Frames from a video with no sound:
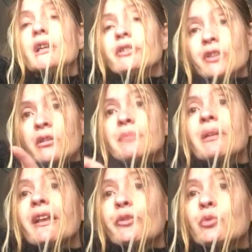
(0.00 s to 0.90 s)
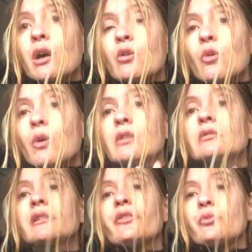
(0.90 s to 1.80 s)
The only place we are all
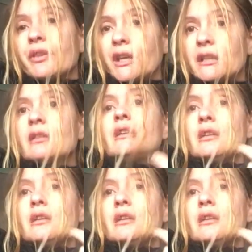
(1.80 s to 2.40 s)
one is within.